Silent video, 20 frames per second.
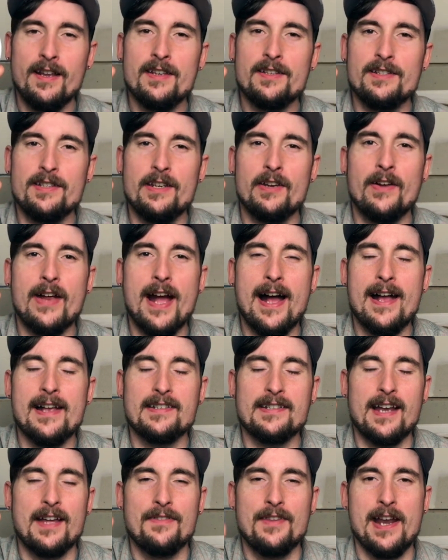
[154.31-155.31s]
See you
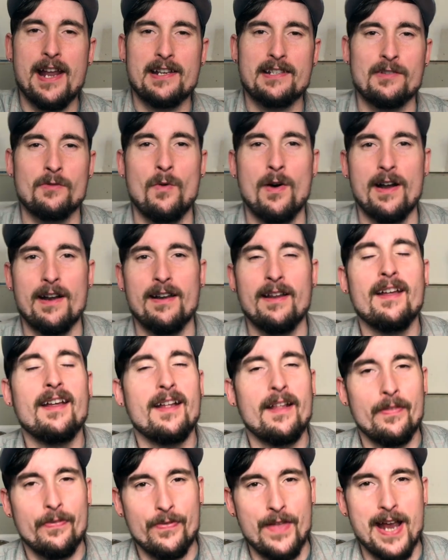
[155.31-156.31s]
guys on the next one.
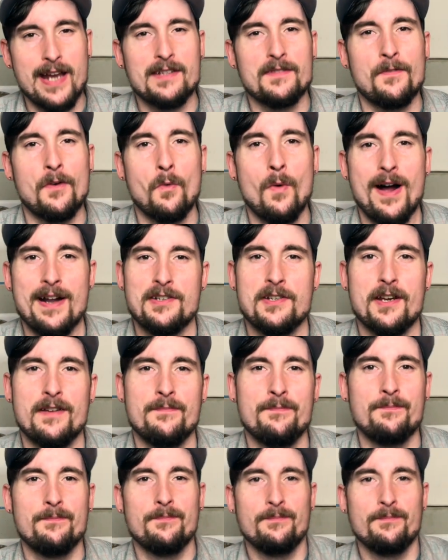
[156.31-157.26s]
Thanks for watching.